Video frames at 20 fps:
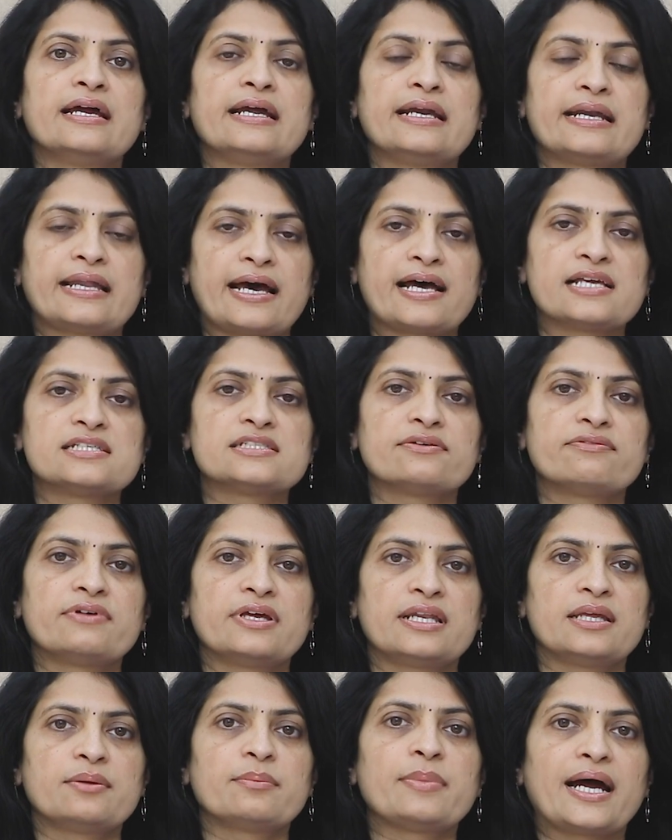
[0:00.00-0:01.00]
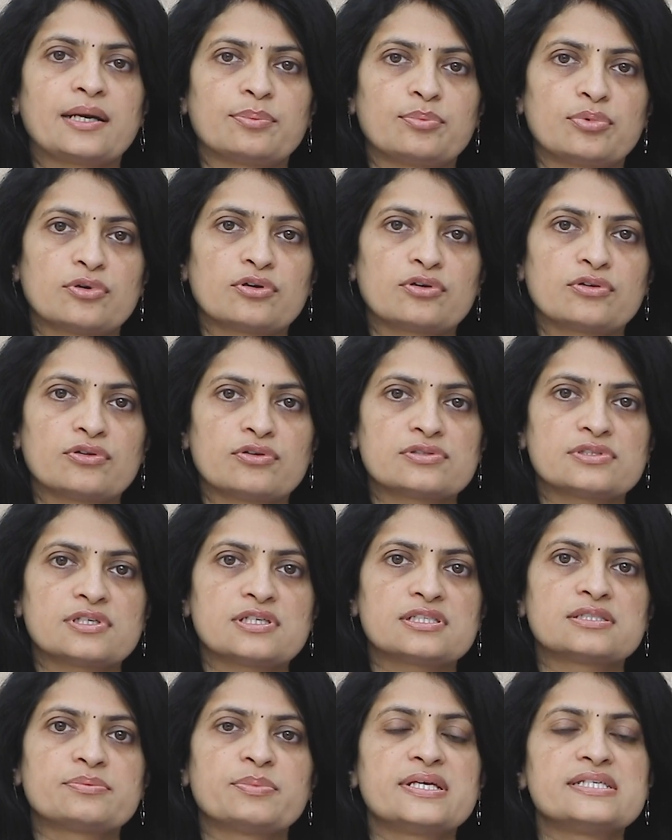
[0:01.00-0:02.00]
it has a very bad
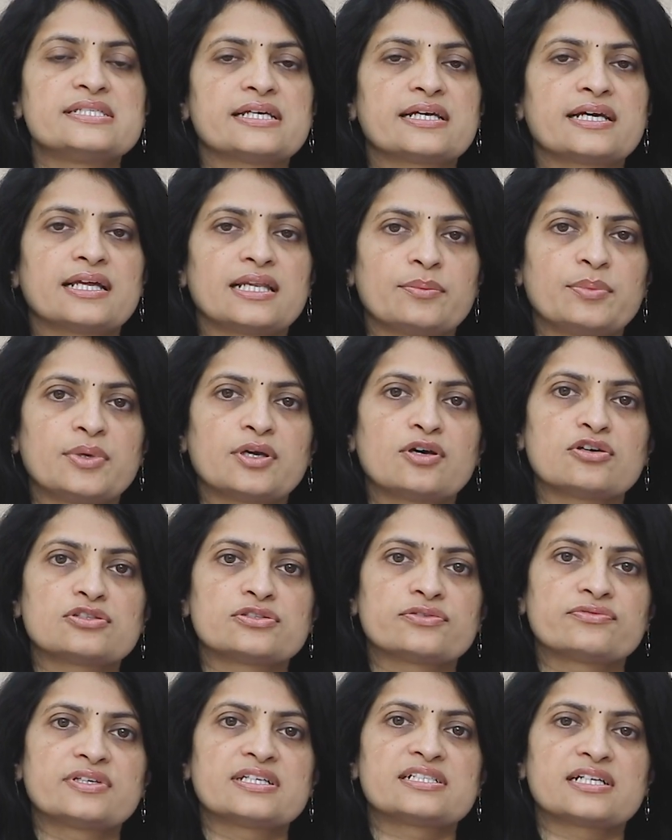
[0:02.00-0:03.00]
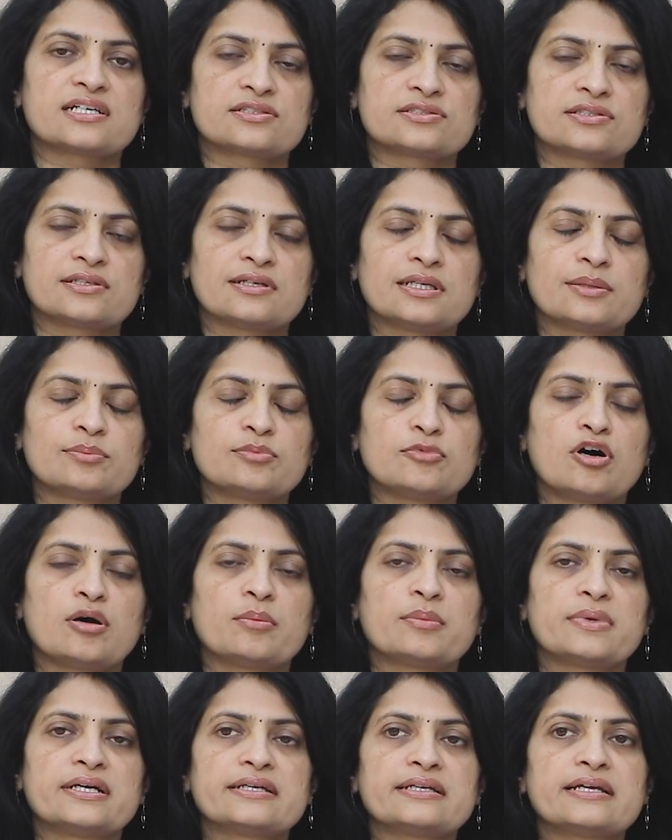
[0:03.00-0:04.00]
prognosis, basically because of the structural
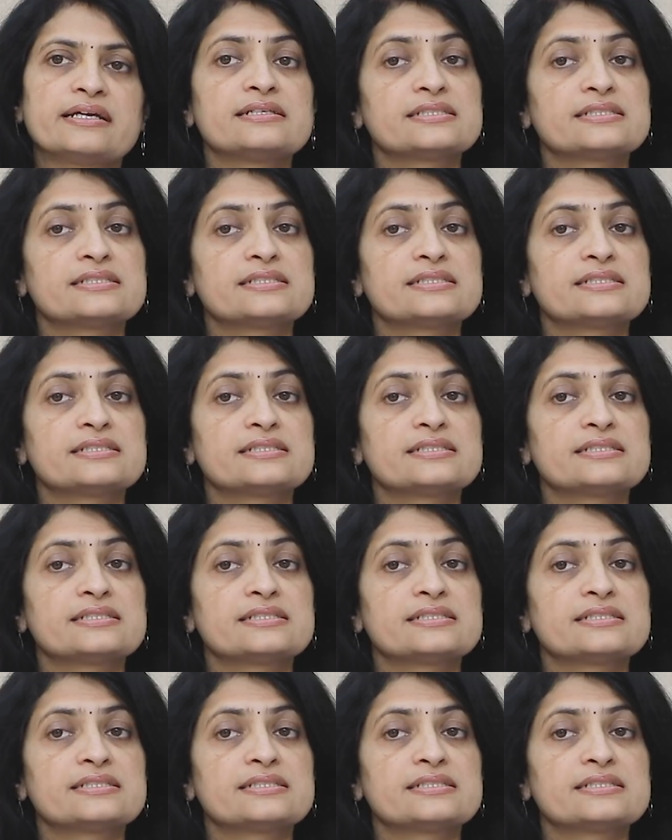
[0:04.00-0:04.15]
abnormality,